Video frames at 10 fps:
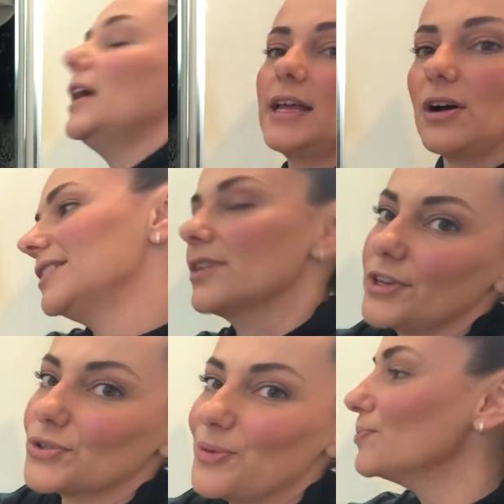filing
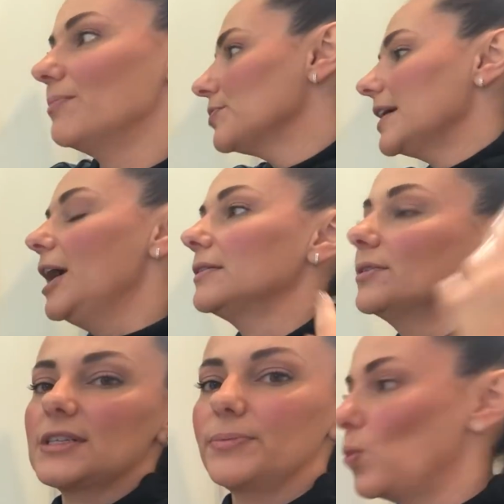box, in one
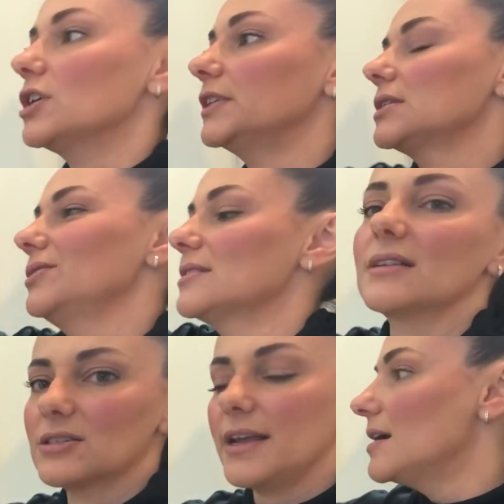filing
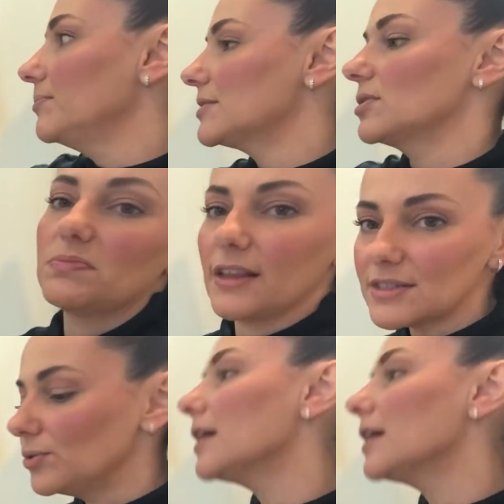system, and I have